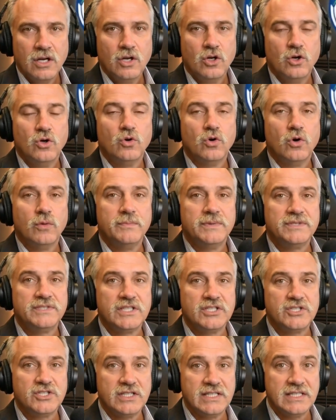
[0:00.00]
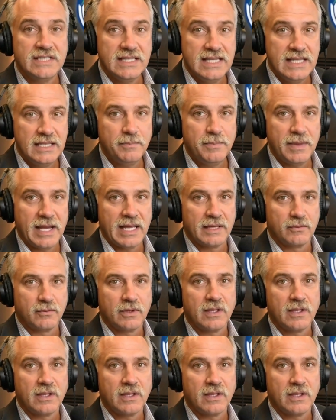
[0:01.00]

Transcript: who were positioned deep and